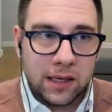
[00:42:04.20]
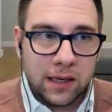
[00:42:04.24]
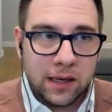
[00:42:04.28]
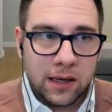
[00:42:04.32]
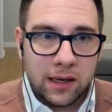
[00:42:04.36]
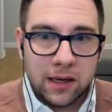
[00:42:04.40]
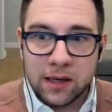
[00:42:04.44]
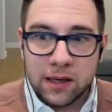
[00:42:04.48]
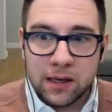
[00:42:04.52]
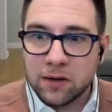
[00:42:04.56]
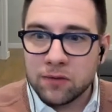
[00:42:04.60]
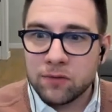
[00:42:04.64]
a,
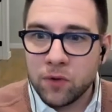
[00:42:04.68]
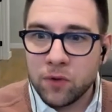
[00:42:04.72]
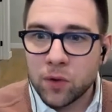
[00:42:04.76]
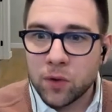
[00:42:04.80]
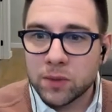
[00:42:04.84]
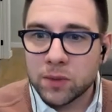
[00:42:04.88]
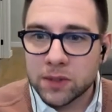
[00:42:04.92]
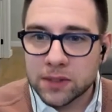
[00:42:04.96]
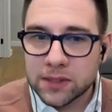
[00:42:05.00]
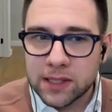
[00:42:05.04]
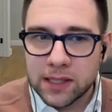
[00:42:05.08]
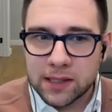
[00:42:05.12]
in a
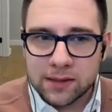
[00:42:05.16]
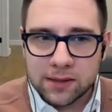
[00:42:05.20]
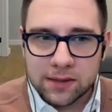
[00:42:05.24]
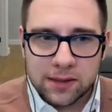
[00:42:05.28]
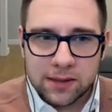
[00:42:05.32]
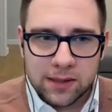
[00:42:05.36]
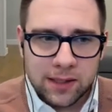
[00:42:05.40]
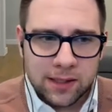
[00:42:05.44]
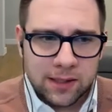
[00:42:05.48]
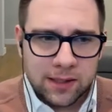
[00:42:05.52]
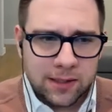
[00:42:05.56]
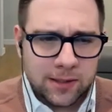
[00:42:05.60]
formal sense
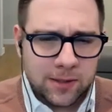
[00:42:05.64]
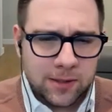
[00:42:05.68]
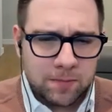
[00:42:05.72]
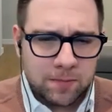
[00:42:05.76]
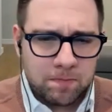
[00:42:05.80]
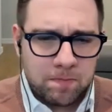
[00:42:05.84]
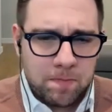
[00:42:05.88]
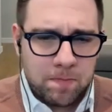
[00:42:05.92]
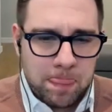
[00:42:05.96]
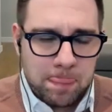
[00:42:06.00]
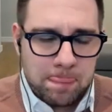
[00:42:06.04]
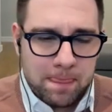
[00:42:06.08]
is,
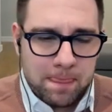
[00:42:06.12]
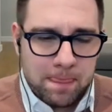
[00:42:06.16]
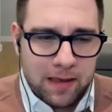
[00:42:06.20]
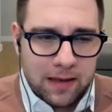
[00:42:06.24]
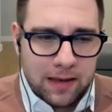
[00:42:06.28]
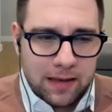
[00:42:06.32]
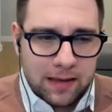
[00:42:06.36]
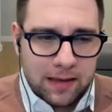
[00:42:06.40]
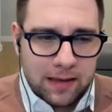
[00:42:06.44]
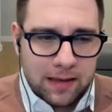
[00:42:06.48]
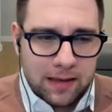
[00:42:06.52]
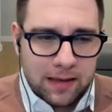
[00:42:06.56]

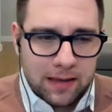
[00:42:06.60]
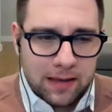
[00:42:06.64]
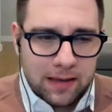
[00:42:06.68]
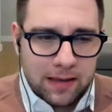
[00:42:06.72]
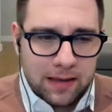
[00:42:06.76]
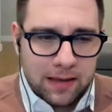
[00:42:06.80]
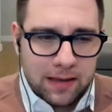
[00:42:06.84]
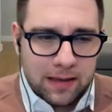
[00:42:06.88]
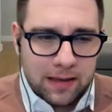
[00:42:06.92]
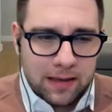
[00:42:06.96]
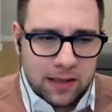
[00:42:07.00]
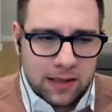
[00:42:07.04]

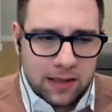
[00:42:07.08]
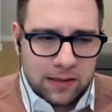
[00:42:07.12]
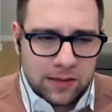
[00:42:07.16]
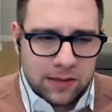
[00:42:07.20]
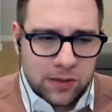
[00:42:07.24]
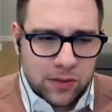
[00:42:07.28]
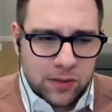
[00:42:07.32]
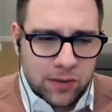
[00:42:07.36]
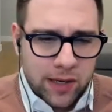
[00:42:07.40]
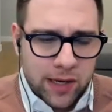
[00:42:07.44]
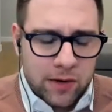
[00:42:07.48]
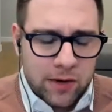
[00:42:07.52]
uh, is
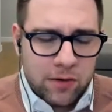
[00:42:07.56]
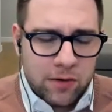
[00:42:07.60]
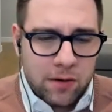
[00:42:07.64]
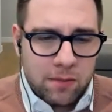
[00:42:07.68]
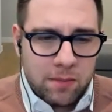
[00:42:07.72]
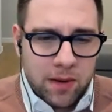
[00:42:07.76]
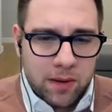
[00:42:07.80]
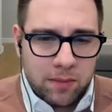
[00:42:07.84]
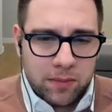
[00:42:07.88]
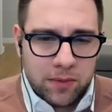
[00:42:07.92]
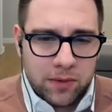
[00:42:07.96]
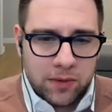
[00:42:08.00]
try to
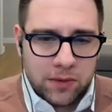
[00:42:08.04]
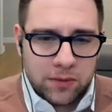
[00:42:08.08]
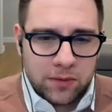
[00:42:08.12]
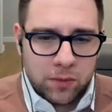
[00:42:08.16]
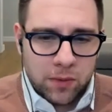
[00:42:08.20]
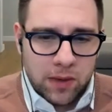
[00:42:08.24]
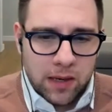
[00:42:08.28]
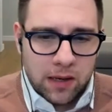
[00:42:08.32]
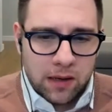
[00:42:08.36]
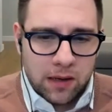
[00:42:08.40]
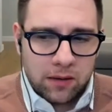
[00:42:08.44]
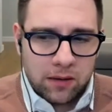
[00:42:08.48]
remember as
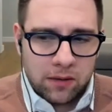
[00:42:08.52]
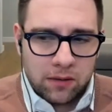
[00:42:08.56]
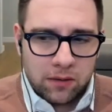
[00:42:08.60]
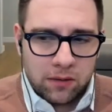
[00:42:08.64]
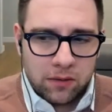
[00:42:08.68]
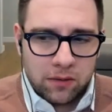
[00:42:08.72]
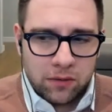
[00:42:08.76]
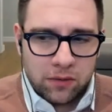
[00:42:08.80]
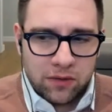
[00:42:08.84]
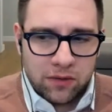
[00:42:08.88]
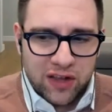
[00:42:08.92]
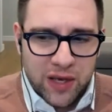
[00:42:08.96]
well
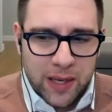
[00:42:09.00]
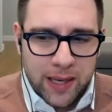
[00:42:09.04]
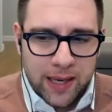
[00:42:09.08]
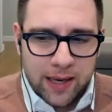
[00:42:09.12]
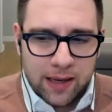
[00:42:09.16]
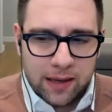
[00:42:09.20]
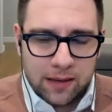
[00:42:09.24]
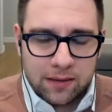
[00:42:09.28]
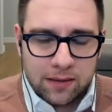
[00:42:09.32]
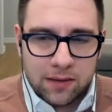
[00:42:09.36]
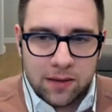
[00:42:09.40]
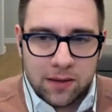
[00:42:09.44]

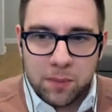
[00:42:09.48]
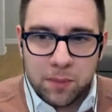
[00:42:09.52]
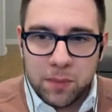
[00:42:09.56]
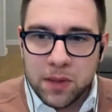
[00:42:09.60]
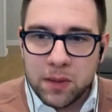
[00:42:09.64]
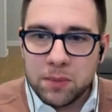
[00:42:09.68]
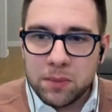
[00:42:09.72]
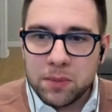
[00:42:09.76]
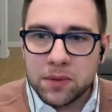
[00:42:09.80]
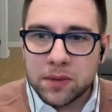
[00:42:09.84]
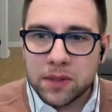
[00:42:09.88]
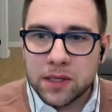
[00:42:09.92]
that the
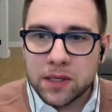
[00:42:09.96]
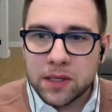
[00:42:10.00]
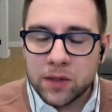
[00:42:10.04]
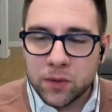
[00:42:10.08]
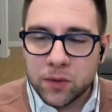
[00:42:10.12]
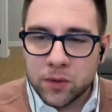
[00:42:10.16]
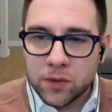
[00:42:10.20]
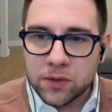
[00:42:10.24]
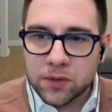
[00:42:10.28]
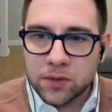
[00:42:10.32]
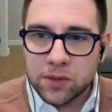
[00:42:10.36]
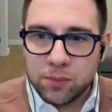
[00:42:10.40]
people that
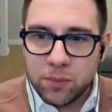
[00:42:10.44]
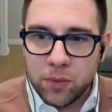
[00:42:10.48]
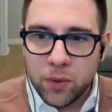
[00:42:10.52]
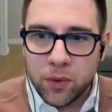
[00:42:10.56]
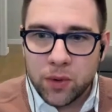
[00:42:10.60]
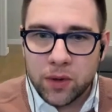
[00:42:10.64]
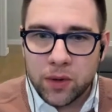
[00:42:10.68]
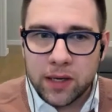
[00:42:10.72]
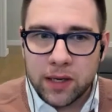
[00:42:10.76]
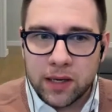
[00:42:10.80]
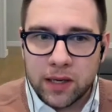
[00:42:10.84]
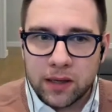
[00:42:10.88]
you're
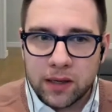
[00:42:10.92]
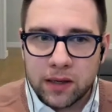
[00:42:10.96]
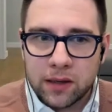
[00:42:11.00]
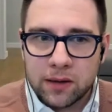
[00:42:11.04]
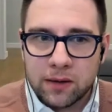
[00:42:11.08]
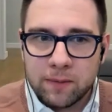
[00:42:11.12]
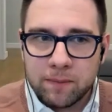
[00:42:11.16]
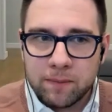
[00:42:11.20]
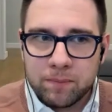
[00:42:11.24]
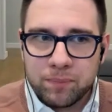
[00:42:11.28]
supporting